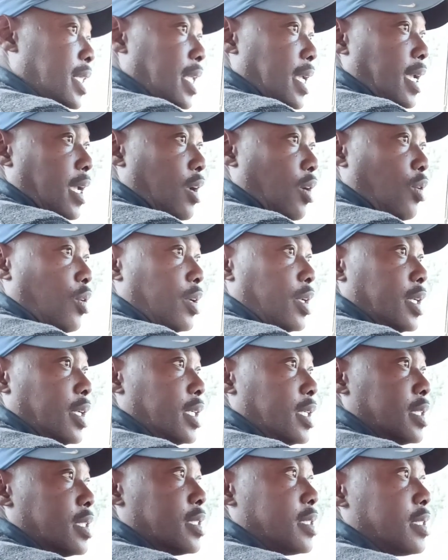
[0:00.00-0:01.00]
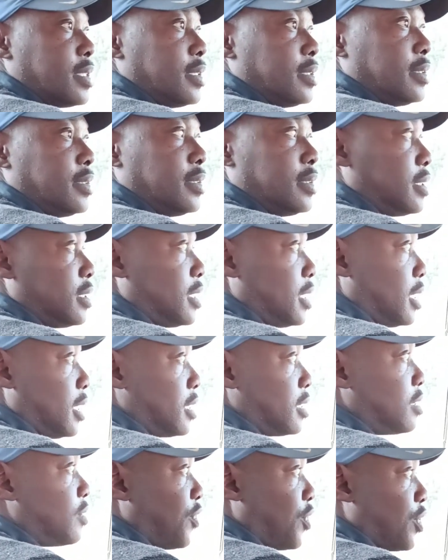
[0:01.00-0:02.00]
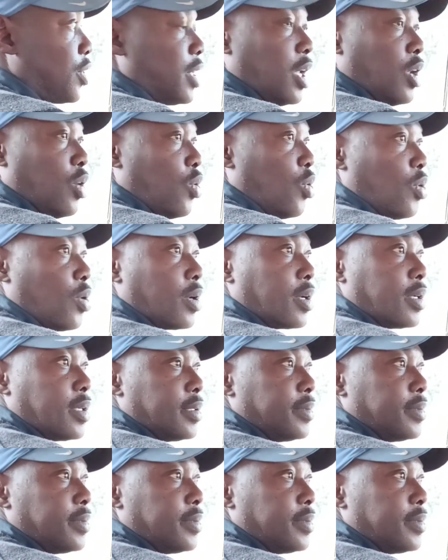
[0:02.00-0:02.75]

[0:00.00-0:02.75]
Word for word: clear on it yeah. just for the look